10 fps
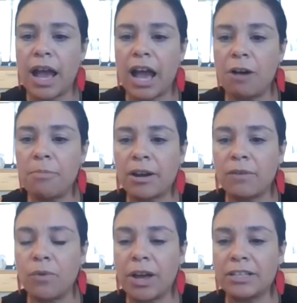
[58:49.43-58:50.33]
How about
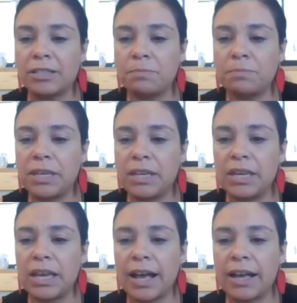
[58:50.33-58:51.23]
if
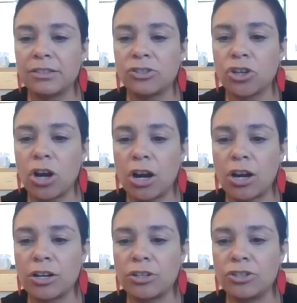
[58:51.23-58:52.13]
YSP has
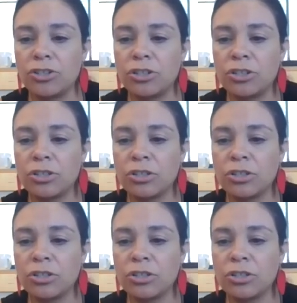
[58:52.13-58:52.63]
charged